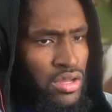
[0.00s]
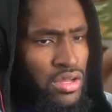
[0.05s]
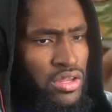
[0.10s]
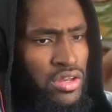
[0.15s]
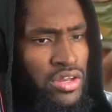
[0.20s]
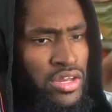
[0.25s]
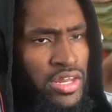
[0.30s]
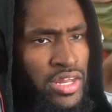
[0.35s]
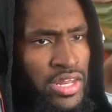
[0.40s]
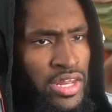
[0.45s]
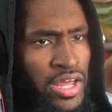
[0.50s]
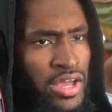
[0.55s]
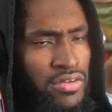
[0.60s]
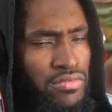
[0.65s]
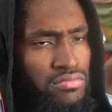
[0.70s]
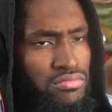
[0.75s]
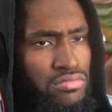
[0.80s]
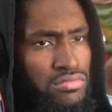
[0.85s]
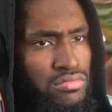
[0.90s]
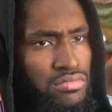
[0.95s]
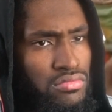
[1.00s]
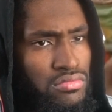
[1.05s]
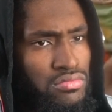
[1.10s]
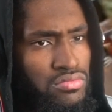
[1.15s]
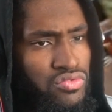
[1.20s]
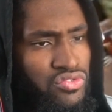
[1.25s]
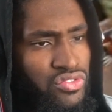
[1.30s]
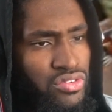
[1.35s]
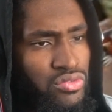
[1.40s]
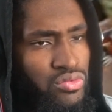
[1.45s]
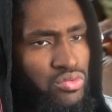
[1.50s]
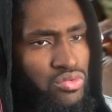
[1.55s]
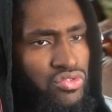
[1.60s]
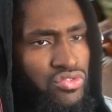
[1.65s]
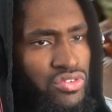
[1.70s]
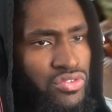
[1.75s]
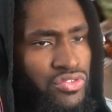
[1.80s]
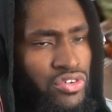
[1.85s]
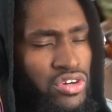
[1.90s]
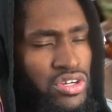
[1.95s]
Try not. No
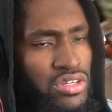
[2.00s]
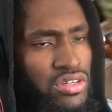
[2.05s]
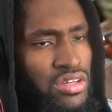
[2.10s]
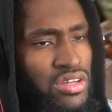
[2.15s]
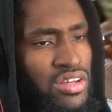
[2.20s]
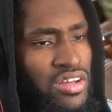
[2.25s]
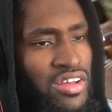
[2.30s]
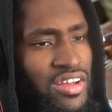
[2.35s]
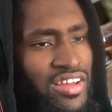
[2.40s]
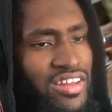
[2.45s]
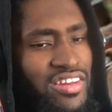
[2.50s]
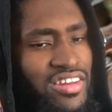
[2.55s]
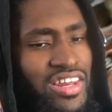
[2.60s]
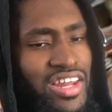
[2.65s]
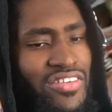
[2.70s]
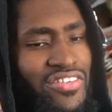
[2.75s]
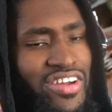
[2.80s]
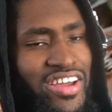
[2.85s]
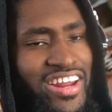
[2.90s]
for, never